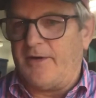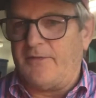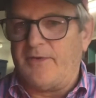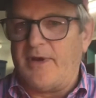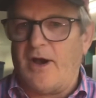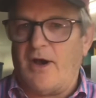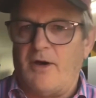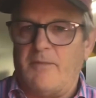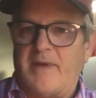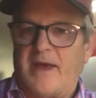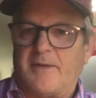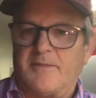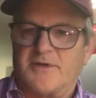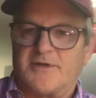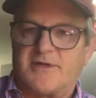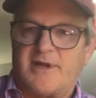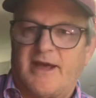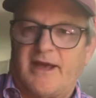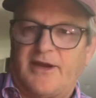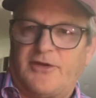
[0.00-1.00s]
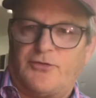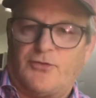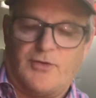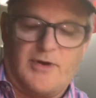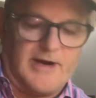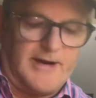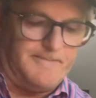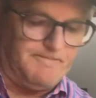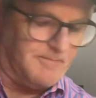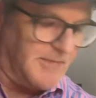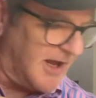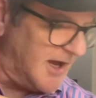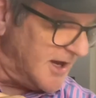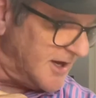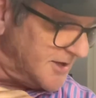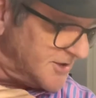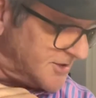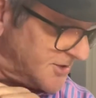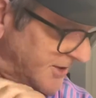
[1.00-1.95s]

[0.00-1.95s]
we all make mistakes, right? So